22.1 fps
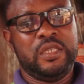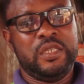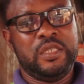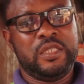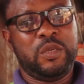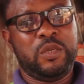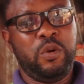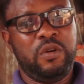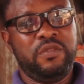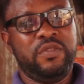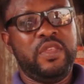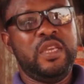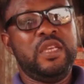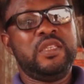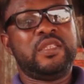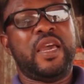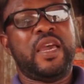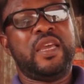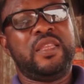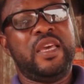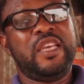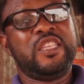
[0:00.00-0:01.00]
Some of these
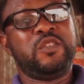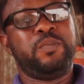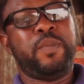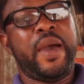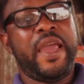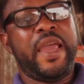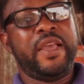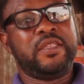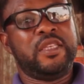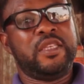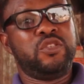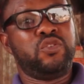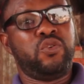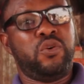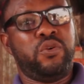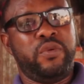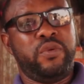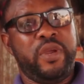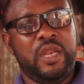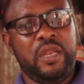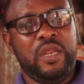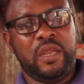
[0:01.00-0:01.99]
items might exist
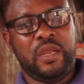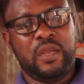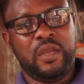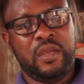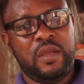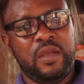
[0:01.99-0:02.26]
already,